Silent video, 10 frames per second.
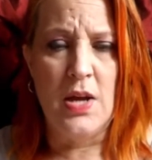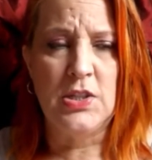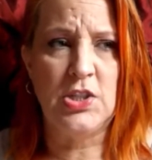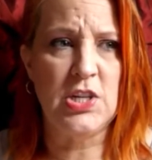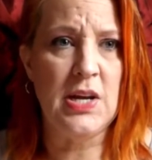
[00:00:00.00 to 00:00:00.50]

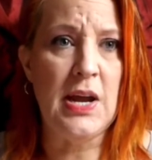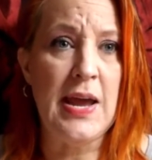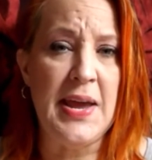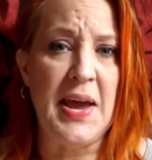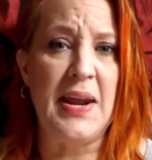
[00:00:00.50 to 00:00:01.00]
She
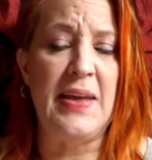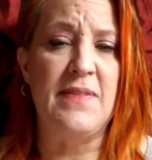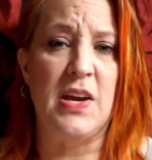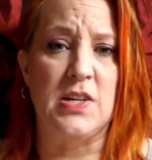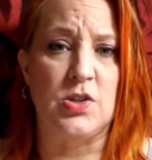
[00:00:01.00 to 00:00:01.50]
he can't
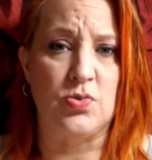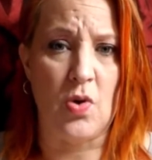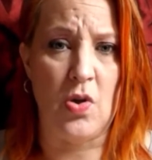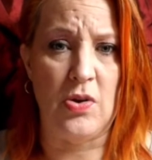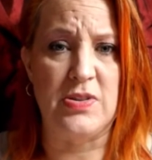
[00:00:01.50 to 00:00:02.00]
even
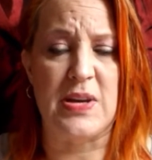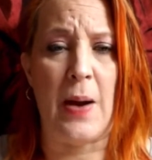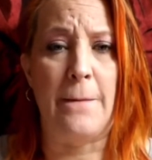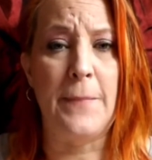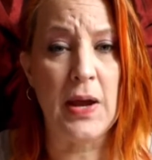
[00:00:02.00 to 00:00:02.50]
control her. He's got
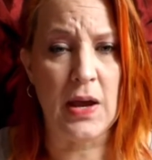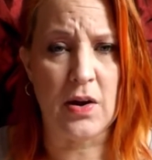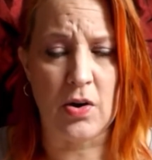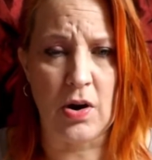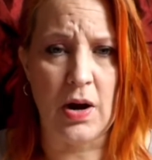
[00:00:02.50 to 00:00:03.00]
to pick
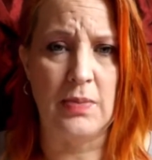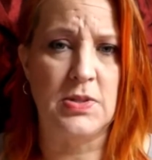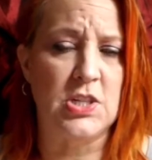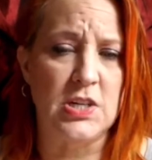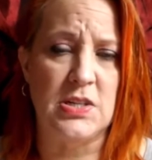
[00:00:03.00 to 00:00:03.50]
her up.
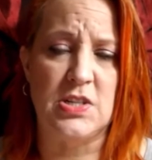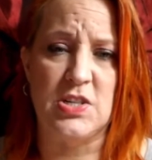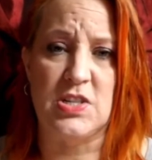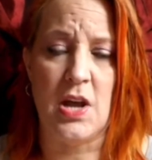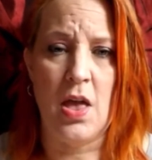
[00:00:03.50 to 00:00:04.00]
She's just